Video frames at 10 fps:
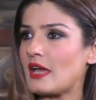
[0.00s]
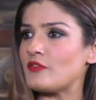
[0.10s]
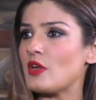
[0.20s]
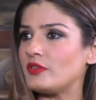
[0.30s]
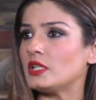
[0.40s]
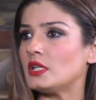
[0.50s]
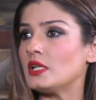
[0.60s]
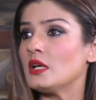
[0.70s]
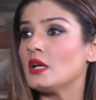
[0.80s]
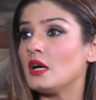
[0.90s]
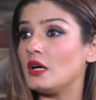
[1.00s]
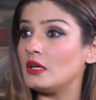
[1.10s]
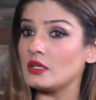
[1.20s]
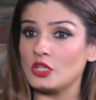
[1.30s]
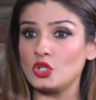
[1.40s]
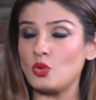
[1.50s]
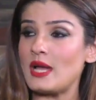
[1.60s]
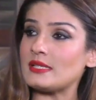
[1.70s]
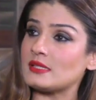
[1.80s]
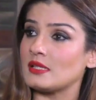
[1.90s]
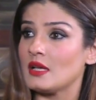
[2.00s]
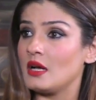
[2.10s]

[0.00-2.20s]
Have you ever heard a US,